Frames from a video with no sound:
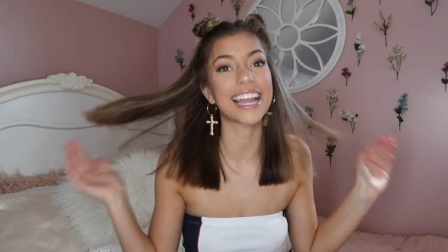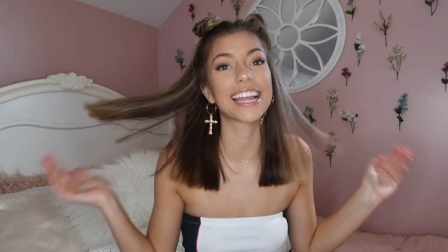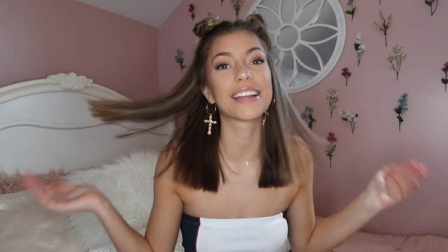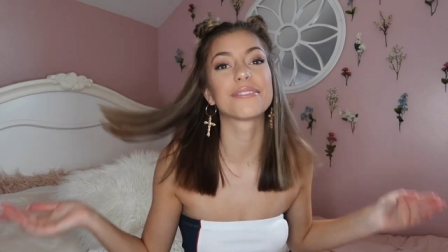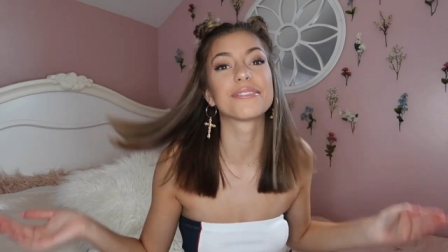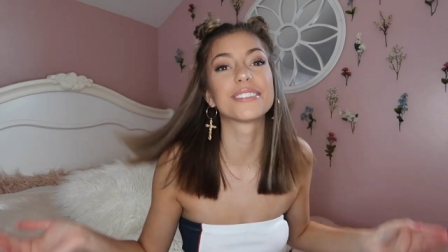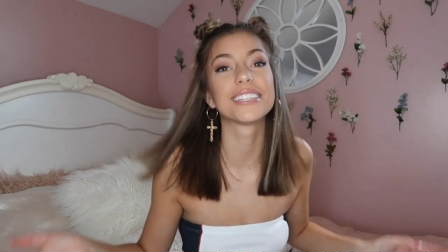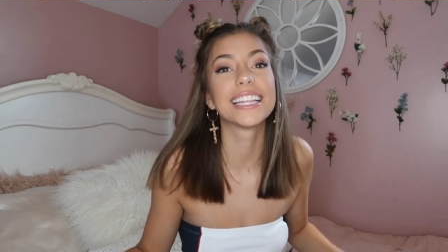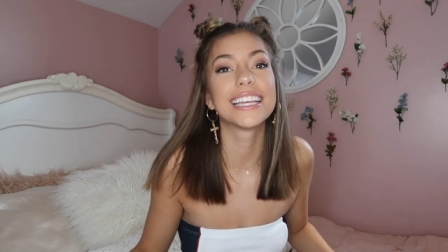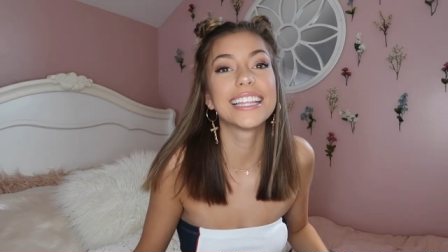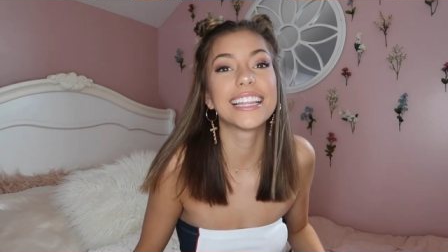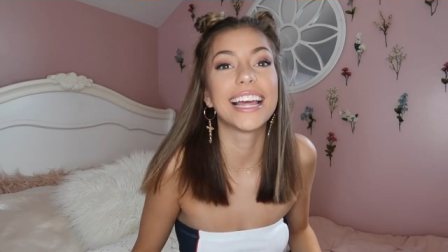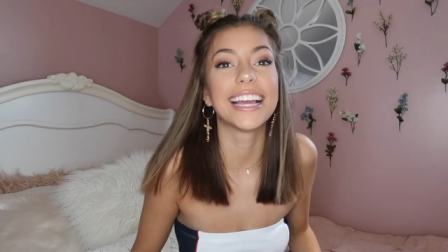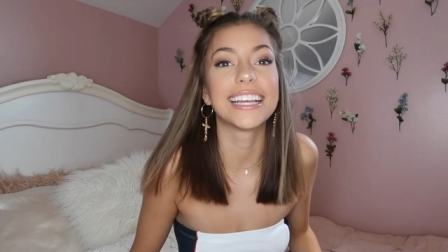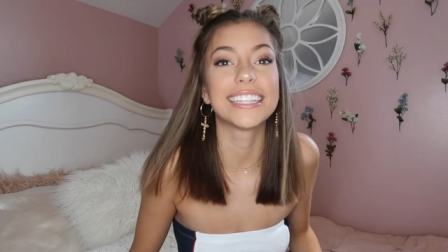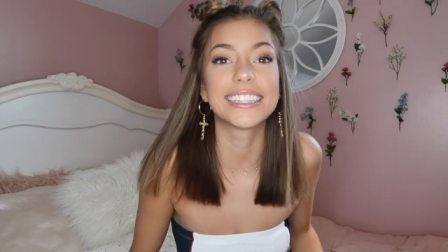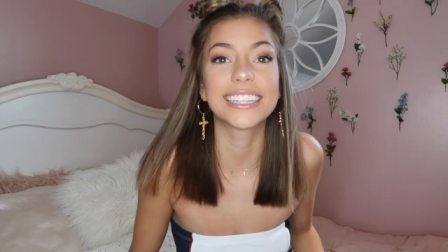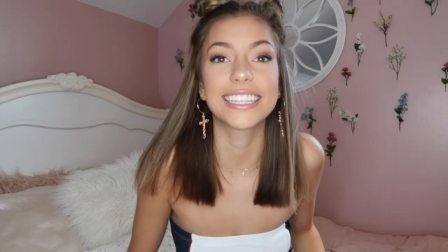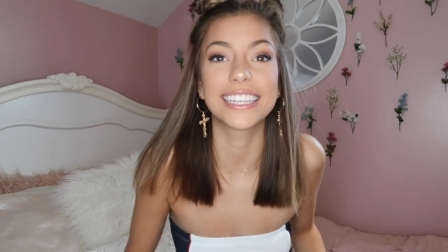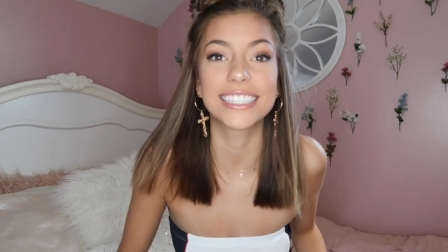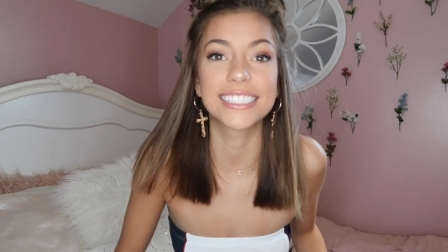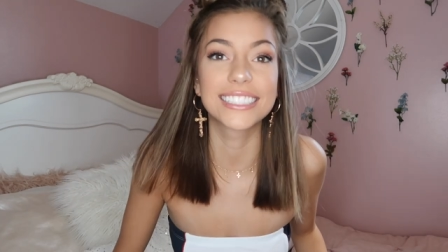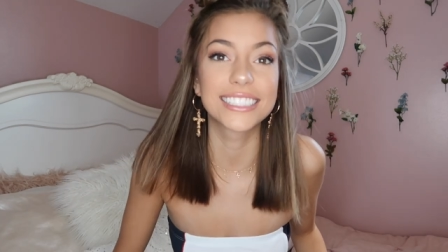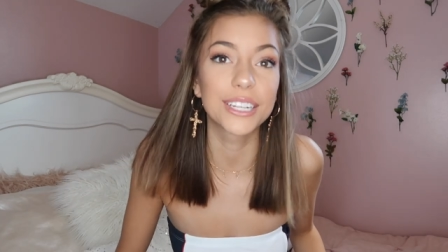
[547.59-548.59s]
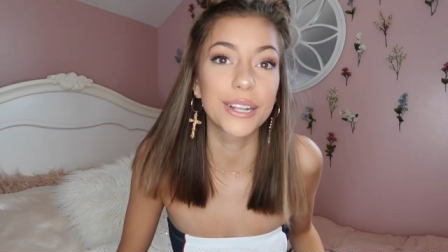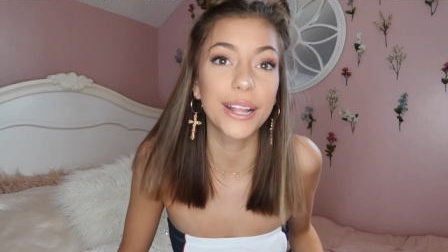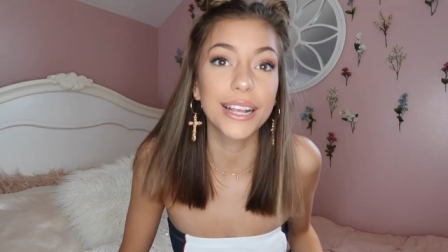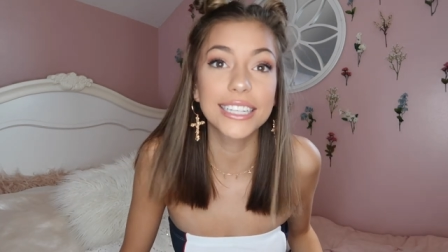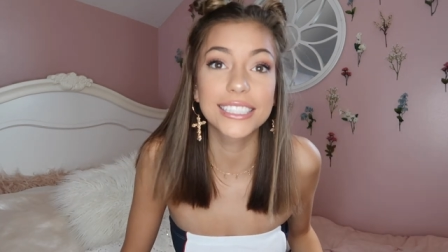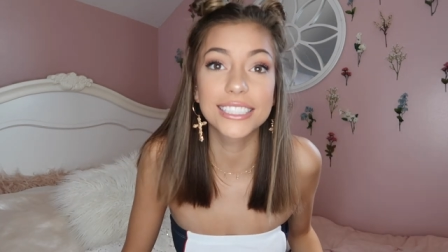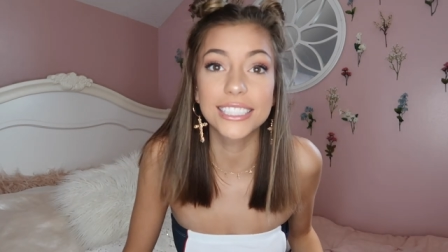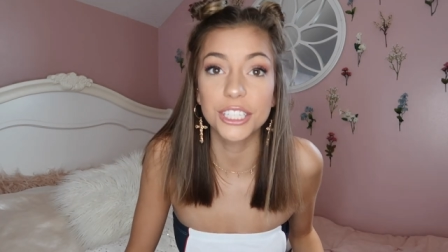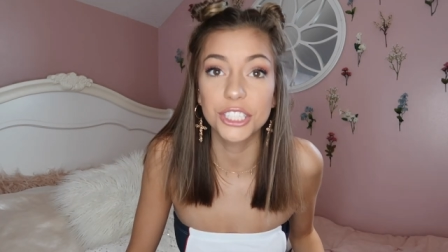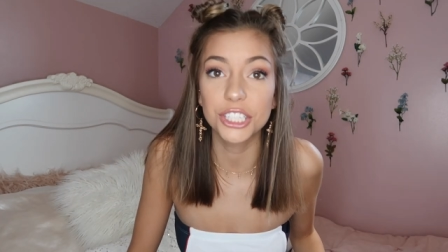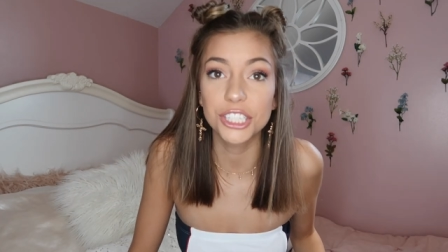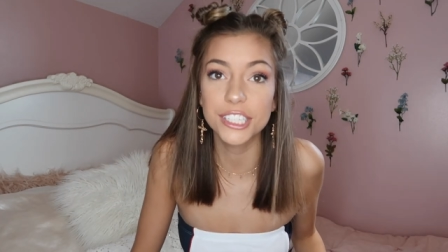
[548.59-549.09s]
I really like these. They're
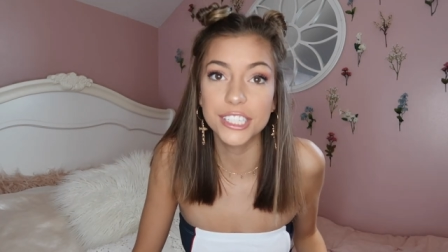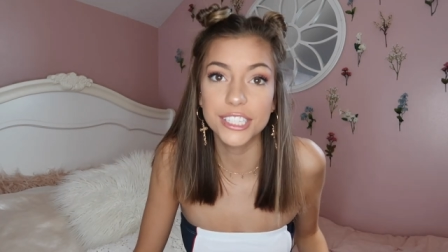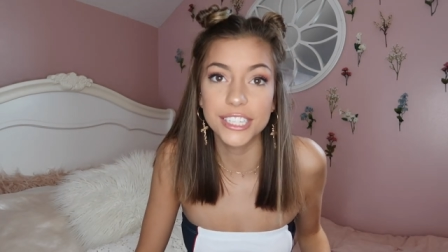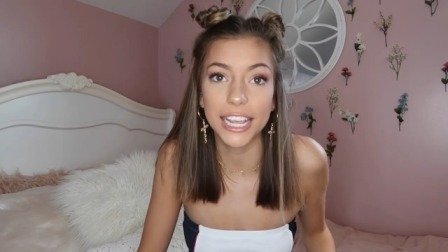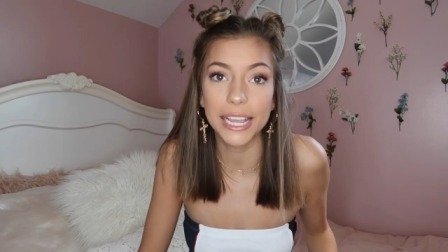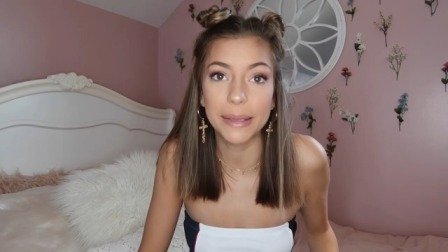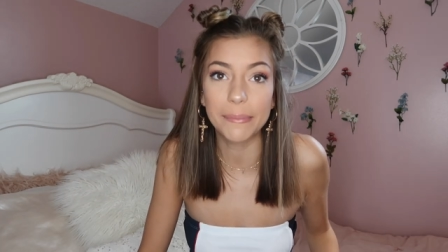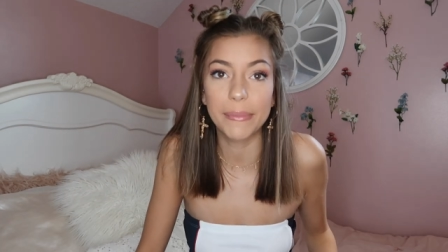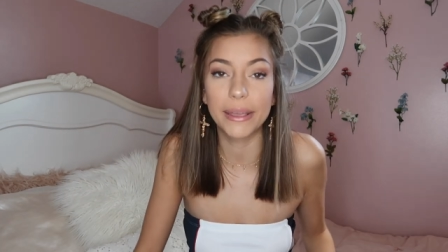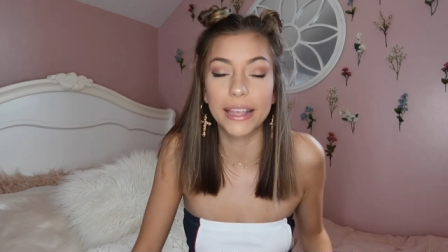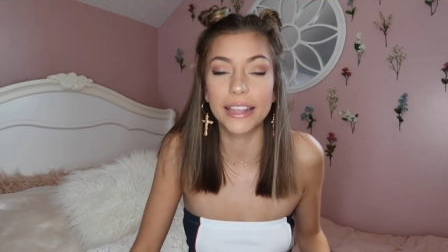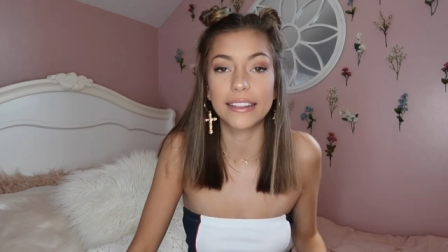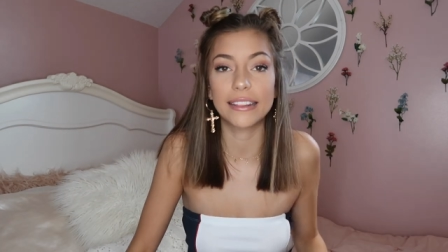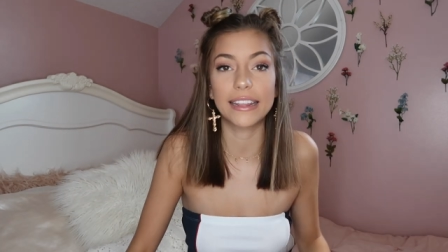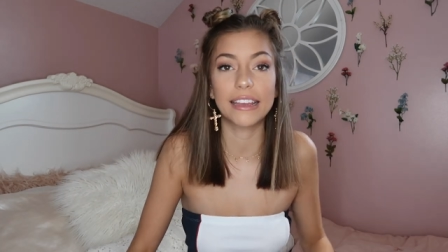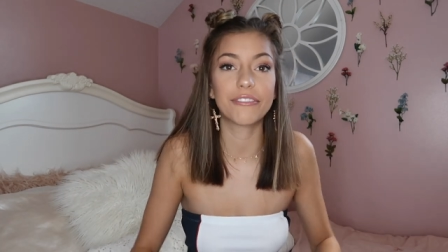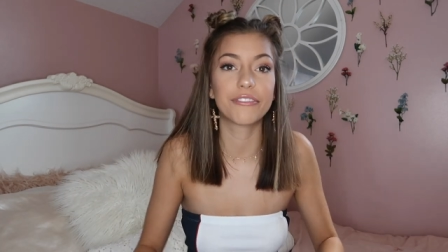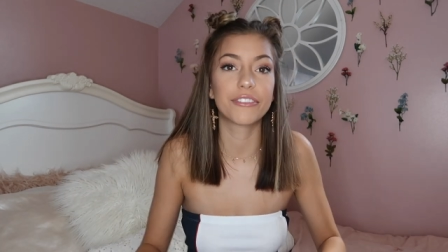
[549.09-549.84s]
like such a statement and